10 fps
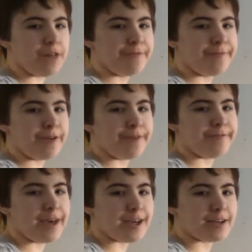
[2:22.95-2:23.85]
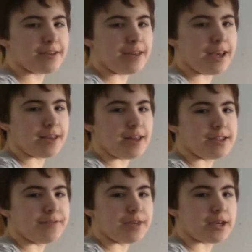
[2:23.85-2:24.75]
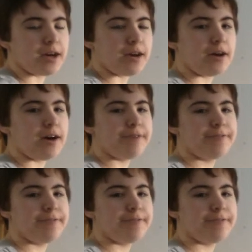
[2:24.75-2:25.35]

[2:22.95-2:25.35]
effect, like less of a cutoff,